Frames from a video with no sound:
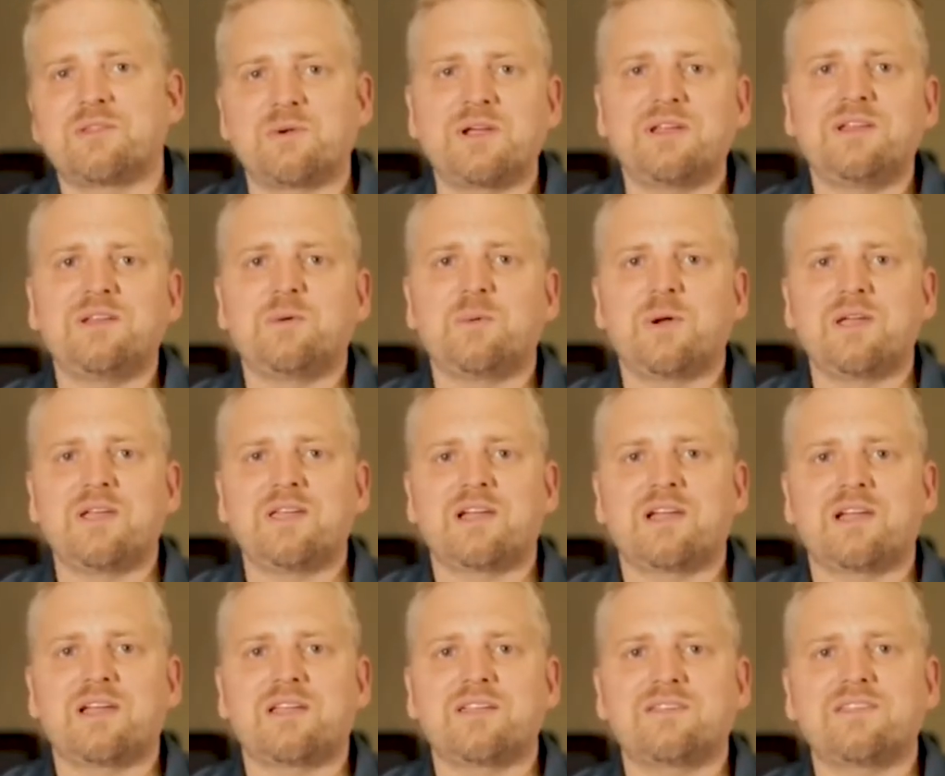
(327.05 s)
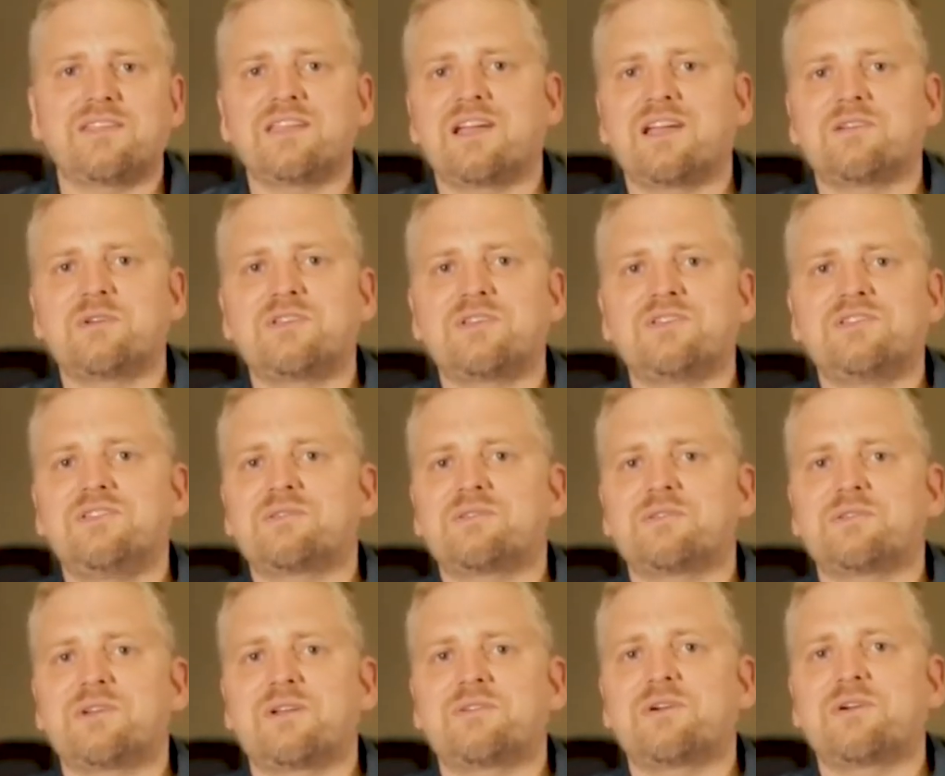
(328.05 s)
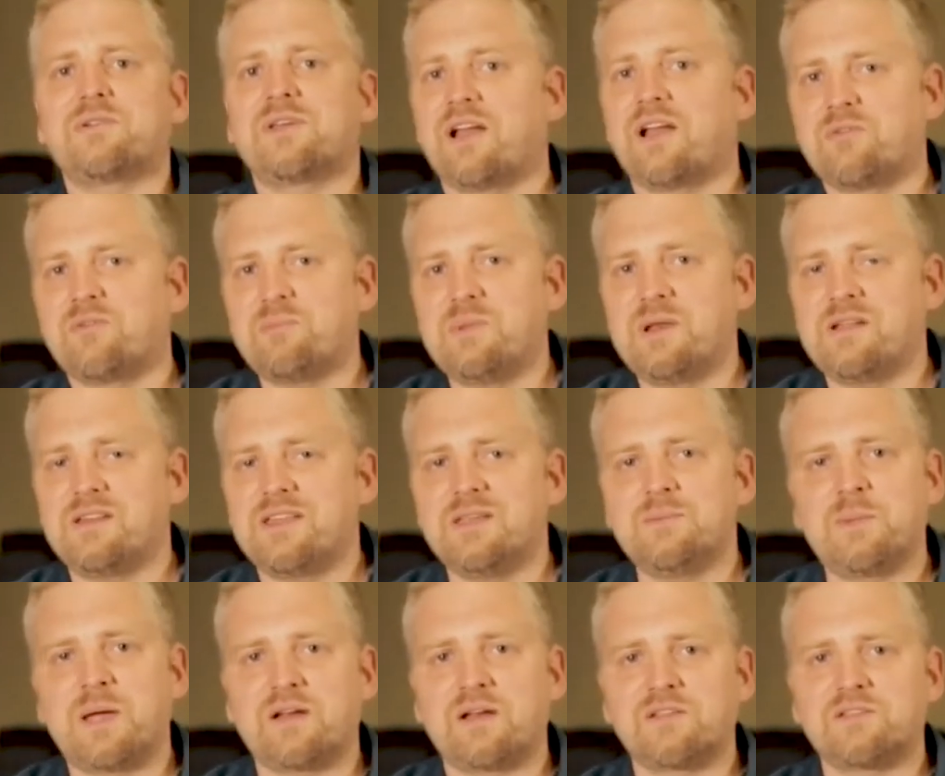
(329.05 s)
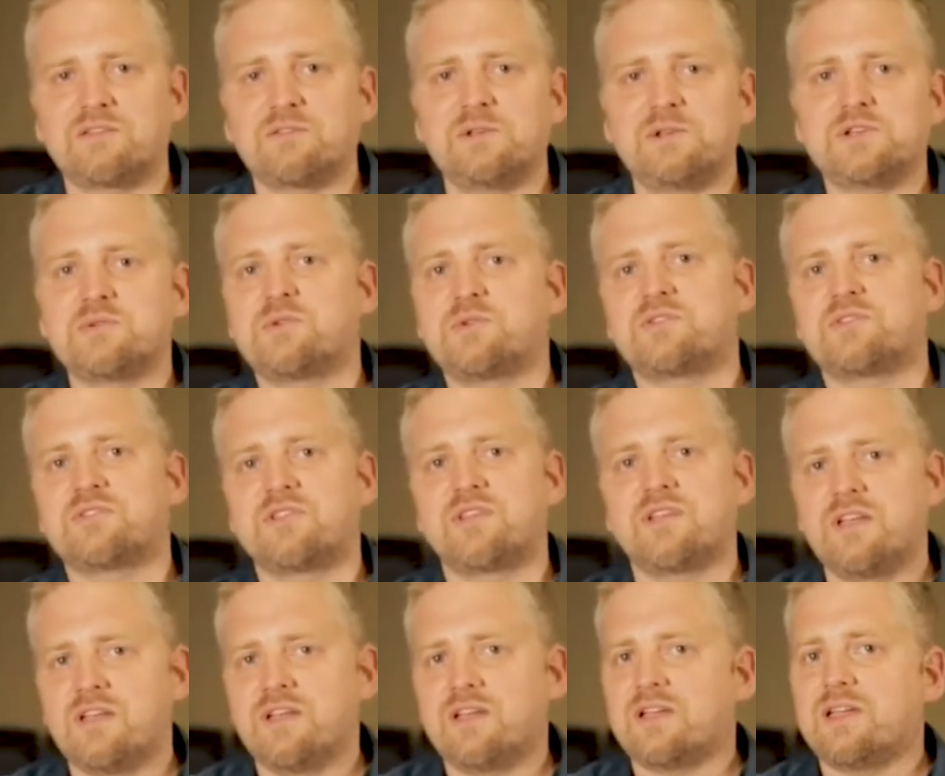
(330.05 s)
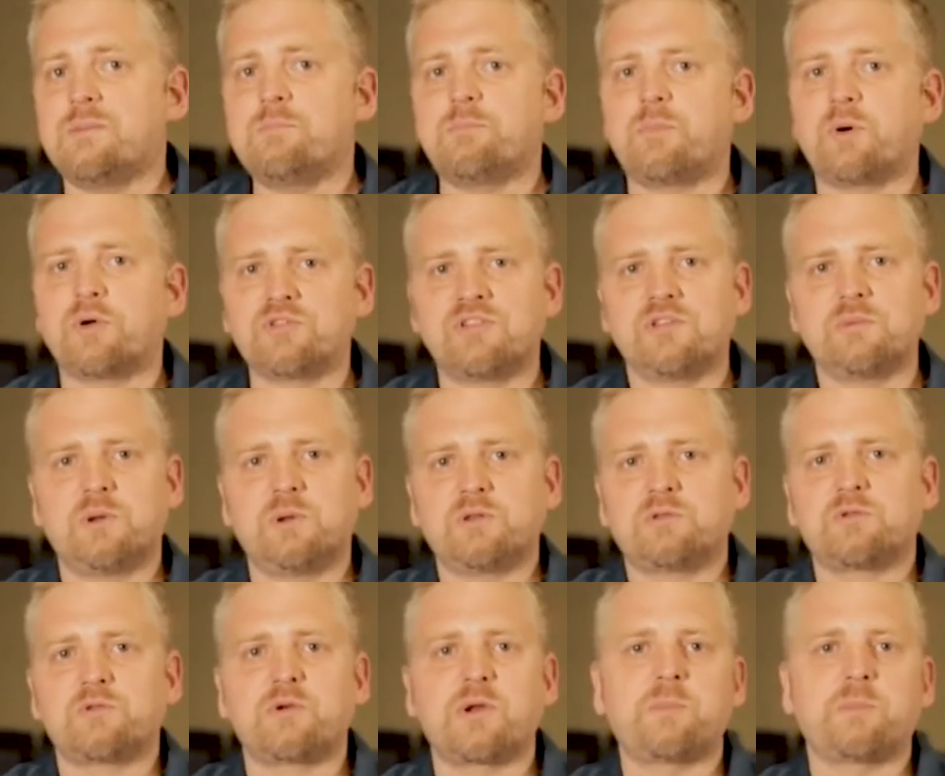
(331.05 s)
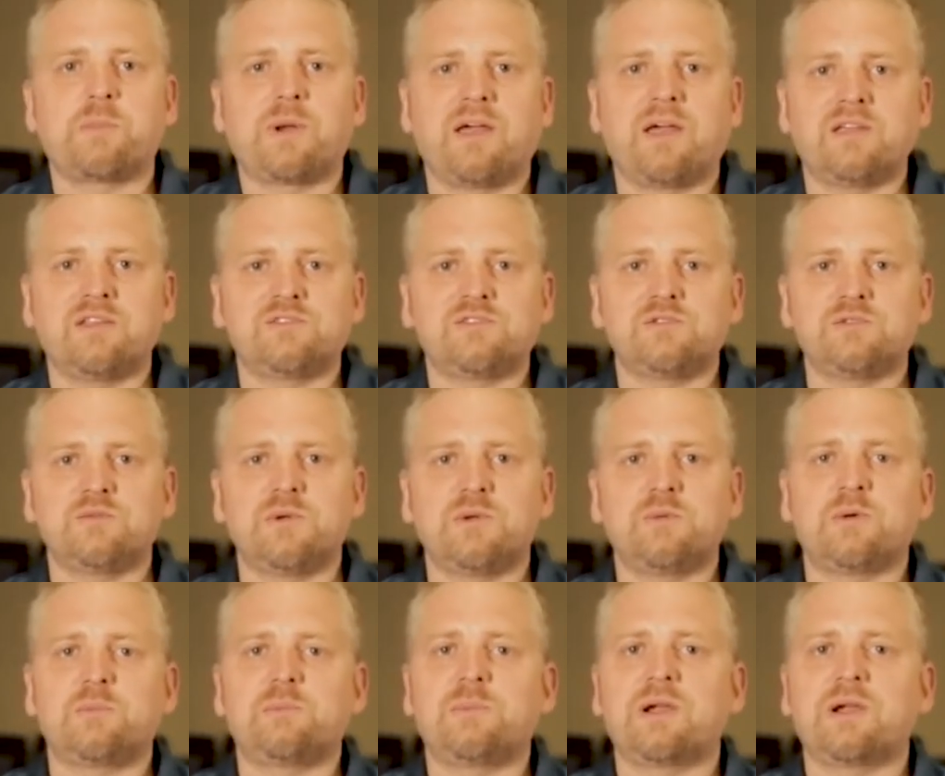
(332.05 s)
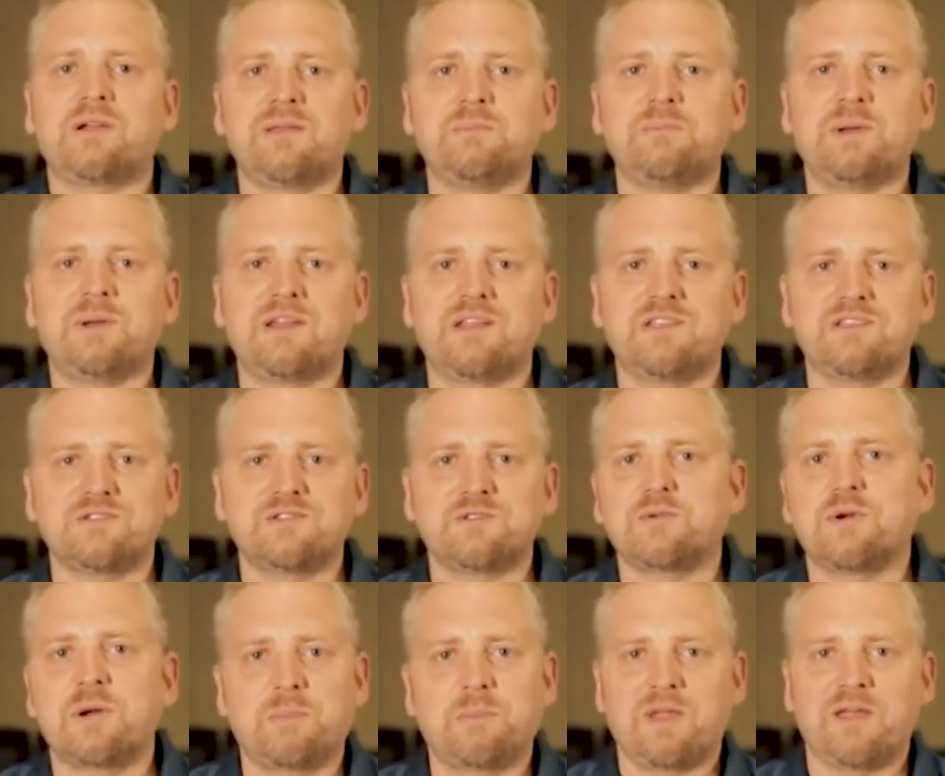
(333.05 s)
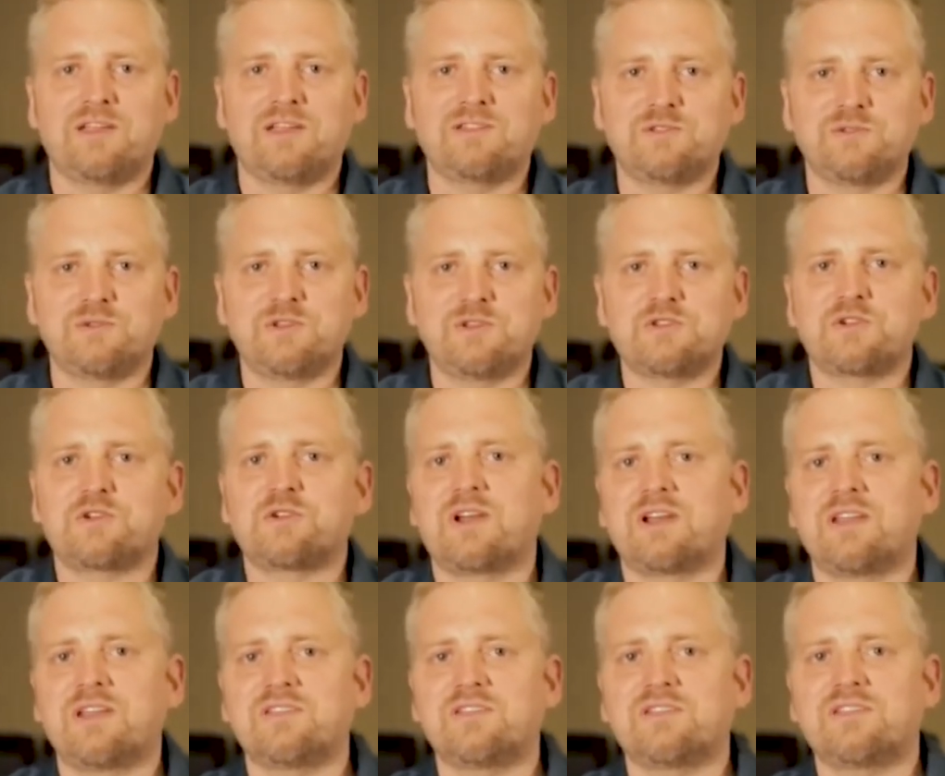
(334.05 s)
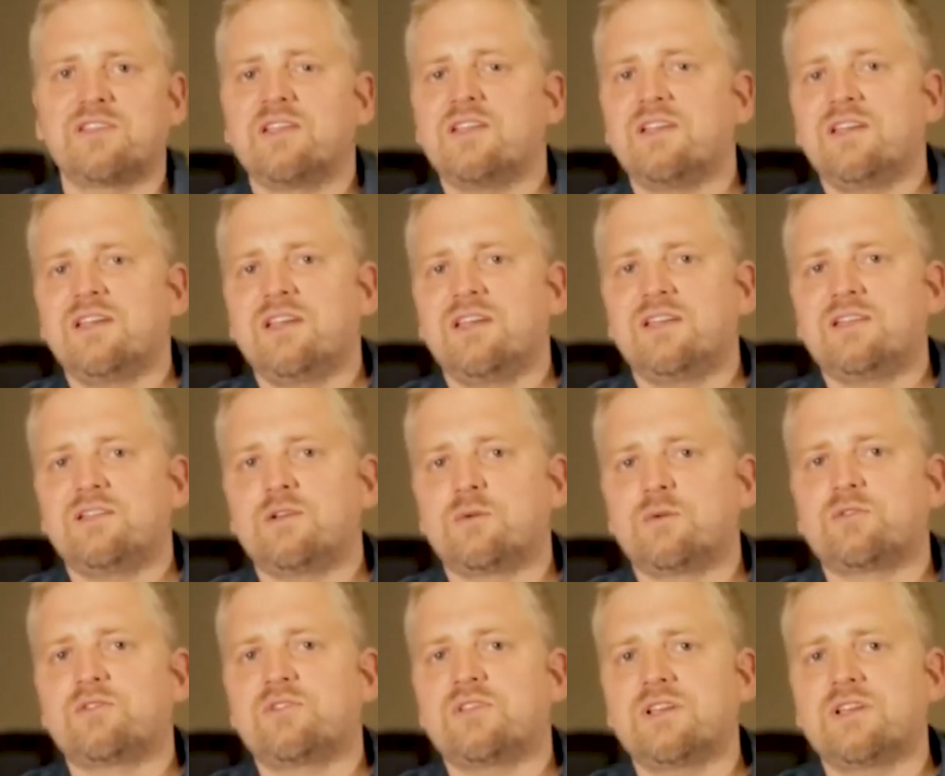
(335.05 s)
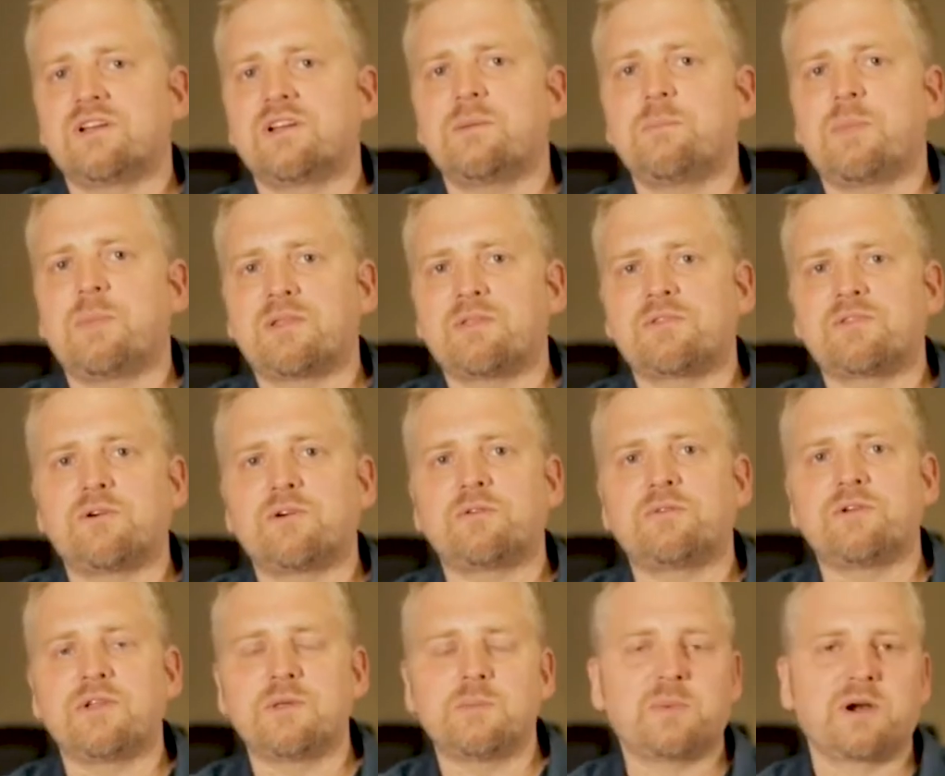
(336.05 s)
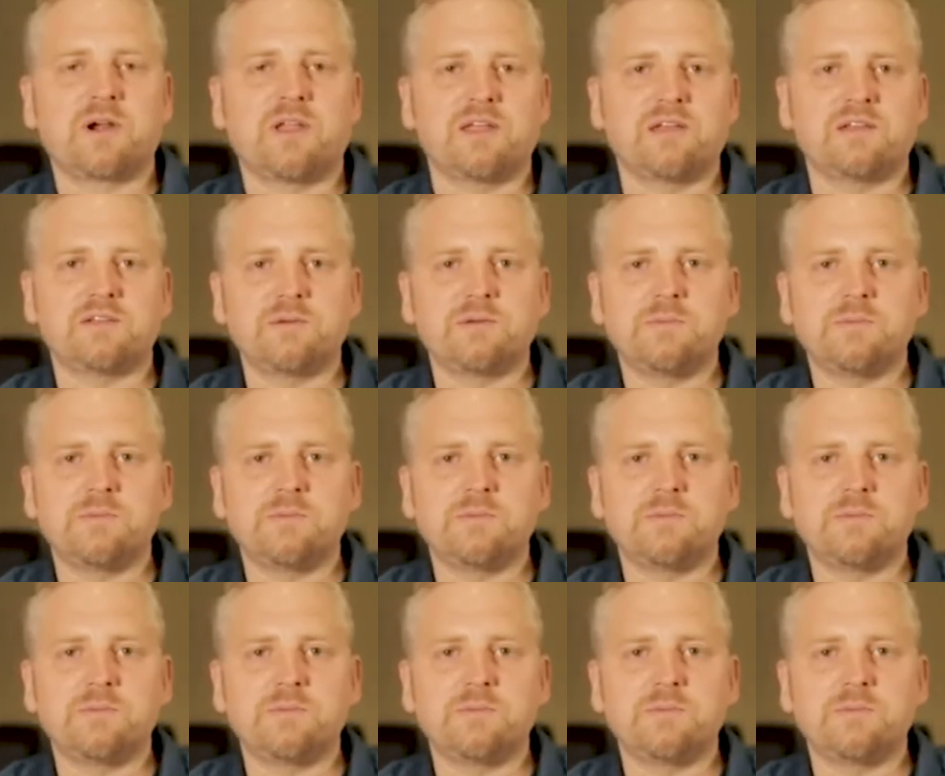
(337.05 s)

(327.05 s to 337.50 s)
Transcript: Right away, I think I received roughly 500,000 emails, which was impossible to reply to. We were barely managed to reply to the journalist in those early months of Liberland.